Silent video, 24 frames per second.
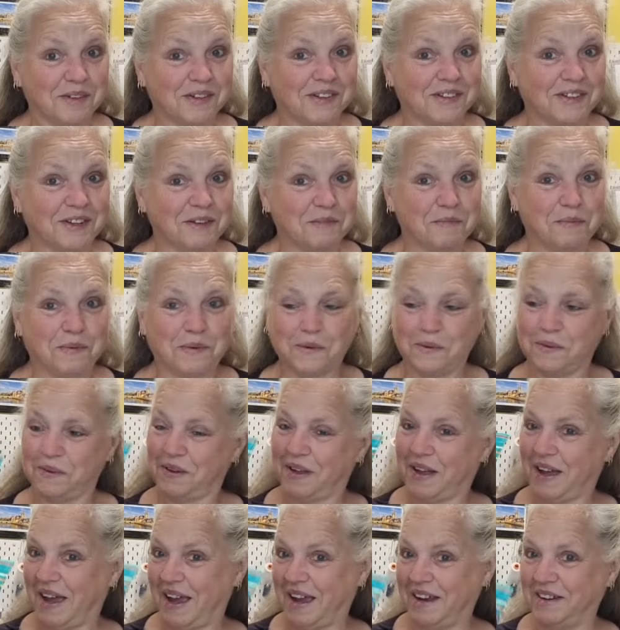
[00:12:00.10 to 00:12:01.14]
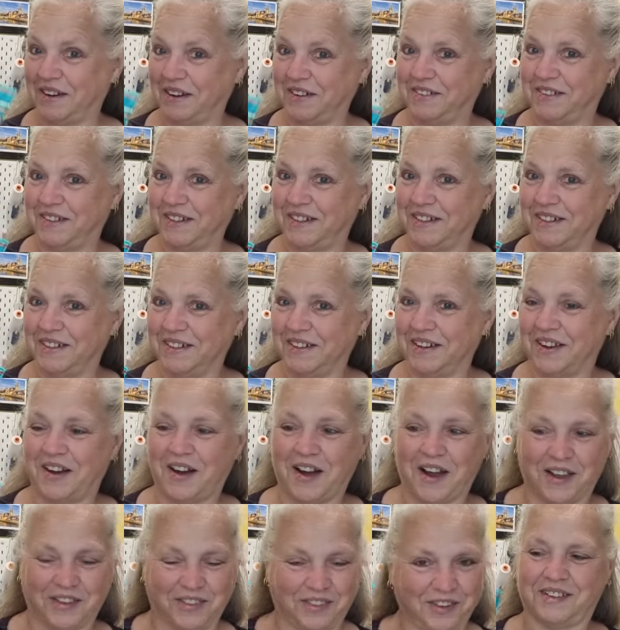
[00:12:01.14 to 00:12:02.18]
was simple and I didn't
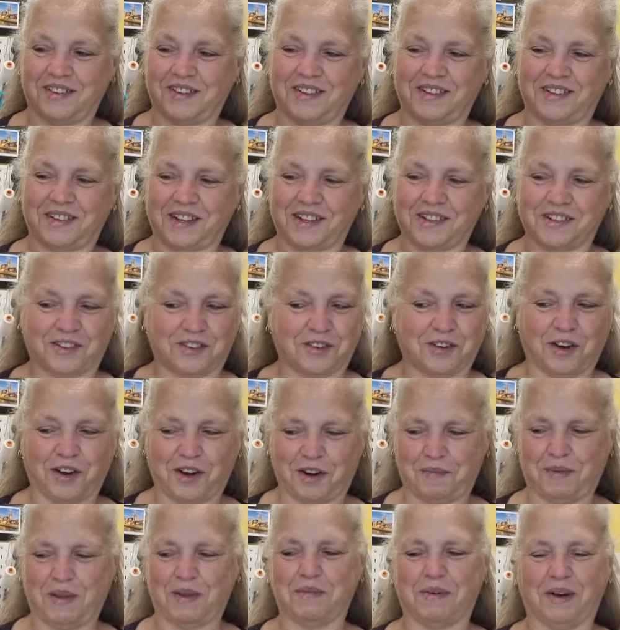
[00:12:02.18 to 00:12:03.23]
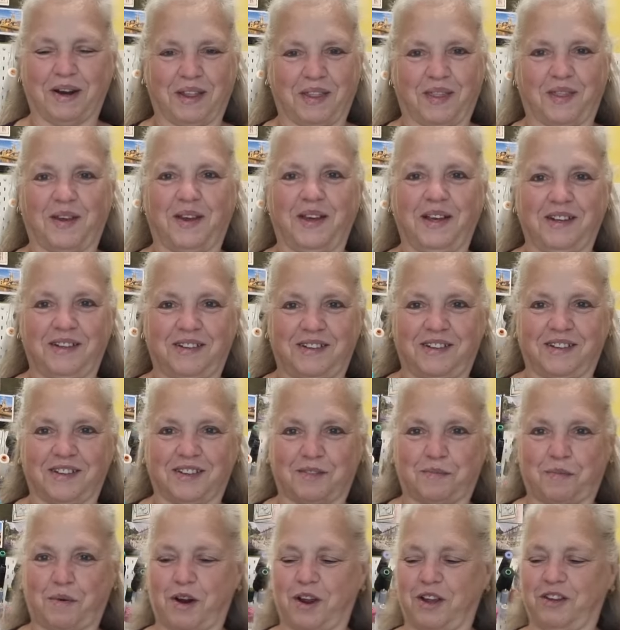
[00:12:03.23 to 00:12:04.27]
lie. This has got to be one of the
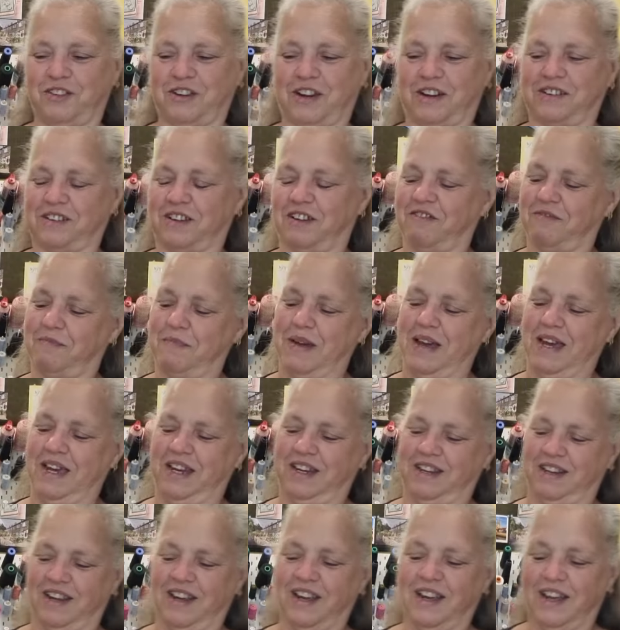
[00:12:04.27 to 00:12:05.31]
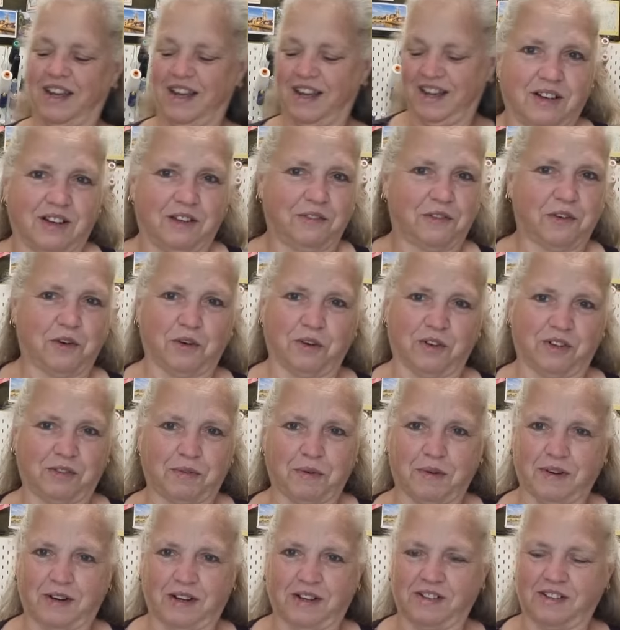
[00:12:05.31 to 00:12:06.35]
easiest projects I've made. Of course,
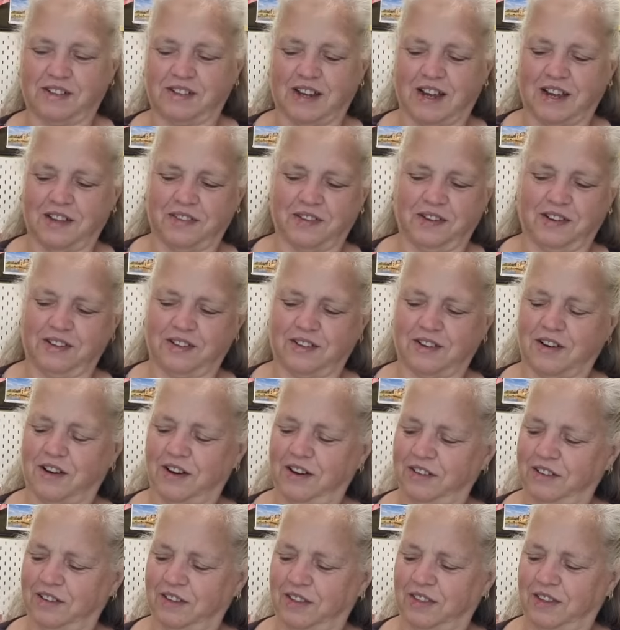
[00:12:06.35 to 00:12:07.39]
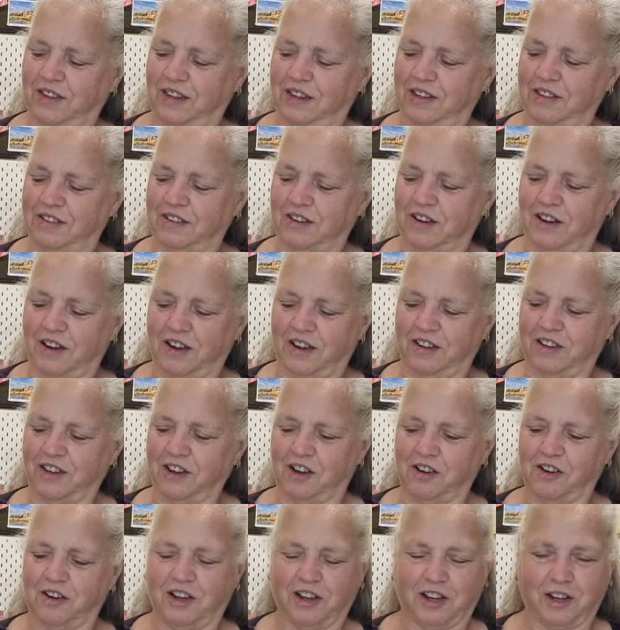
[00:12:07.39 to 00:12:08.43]
when I start these kinds of things, I
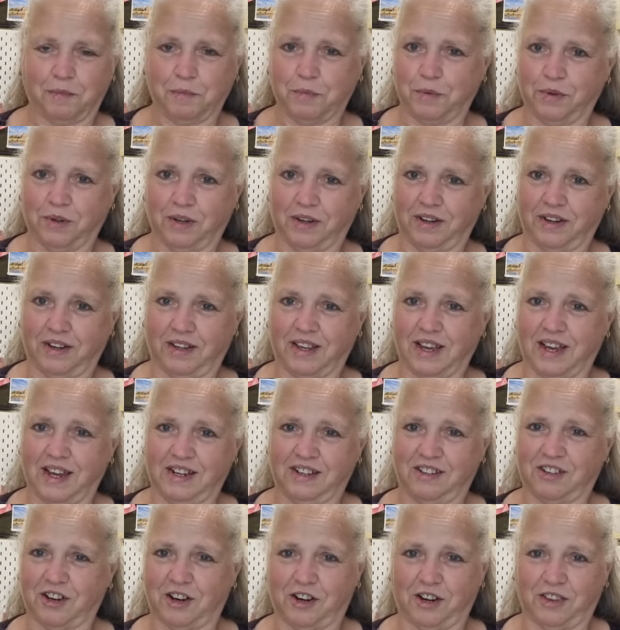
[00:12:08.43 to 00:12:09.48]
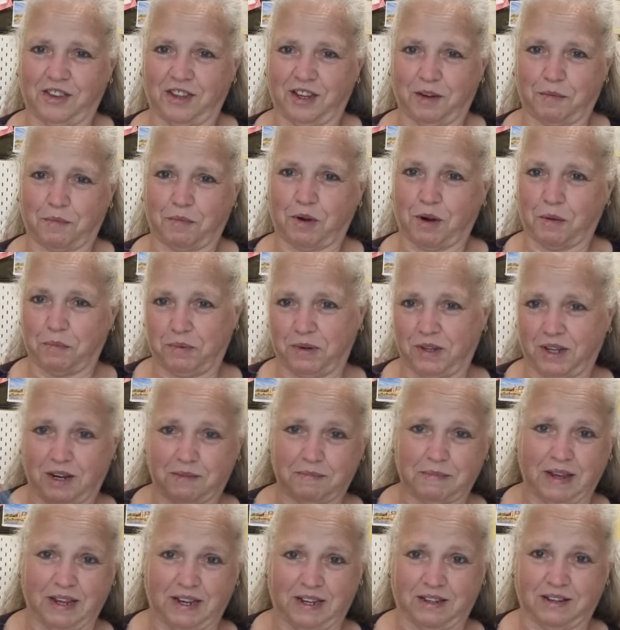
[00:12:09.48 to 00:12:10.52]
go like a bull at a gate, don't think properly
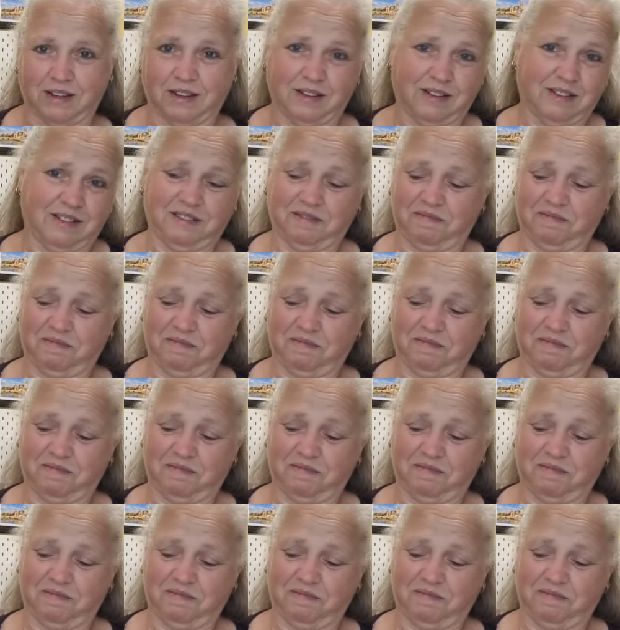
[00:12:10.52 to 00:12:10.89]
and make